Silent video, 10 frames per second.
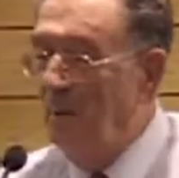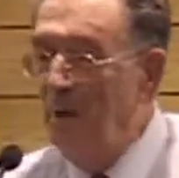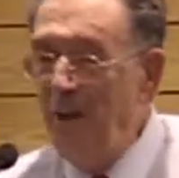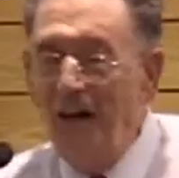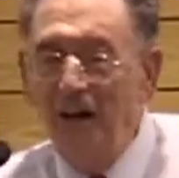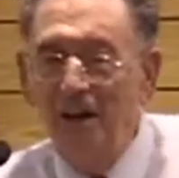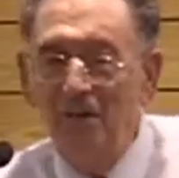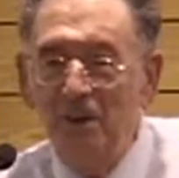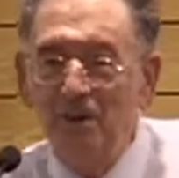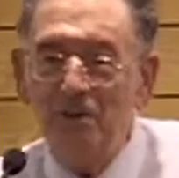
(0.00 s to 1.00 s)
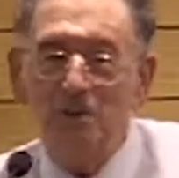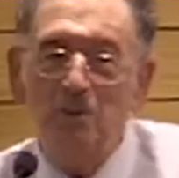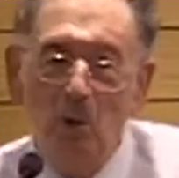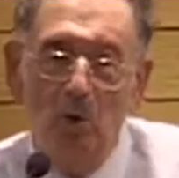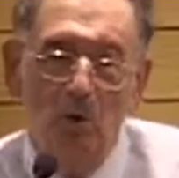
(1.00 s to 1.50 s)
We are a very
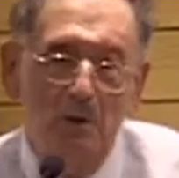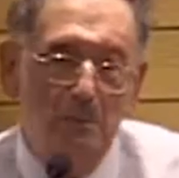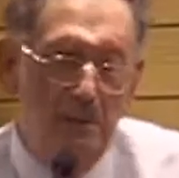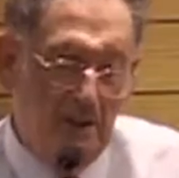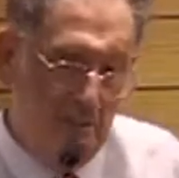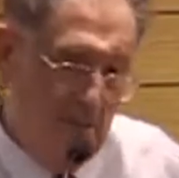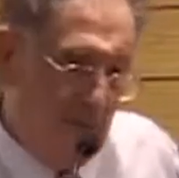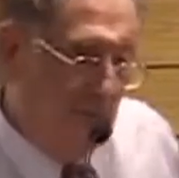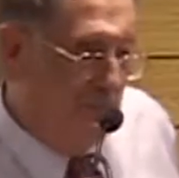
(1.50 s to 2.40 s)
small people.